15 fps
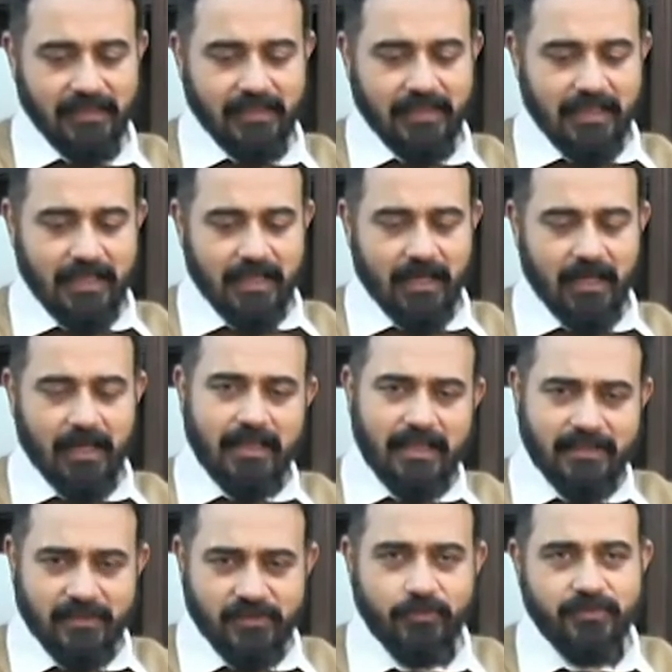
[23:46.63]
let's
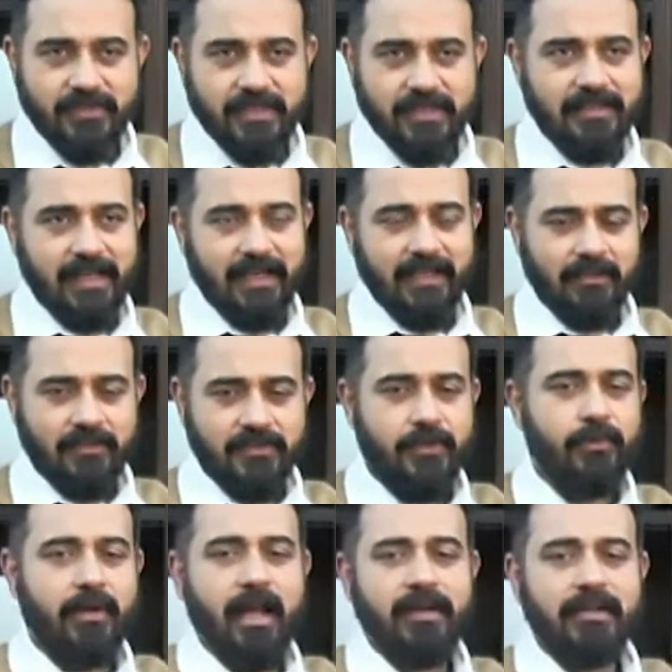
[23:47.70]
assume sell side. So
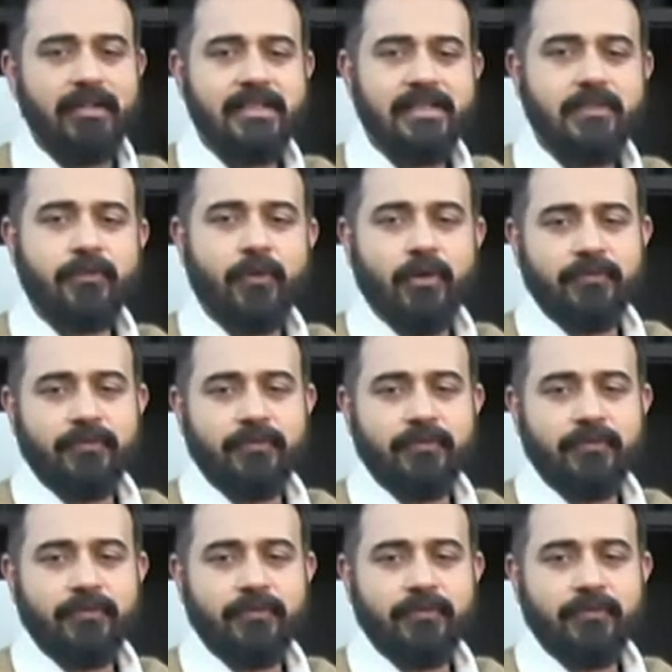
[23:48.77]
you're analyst for a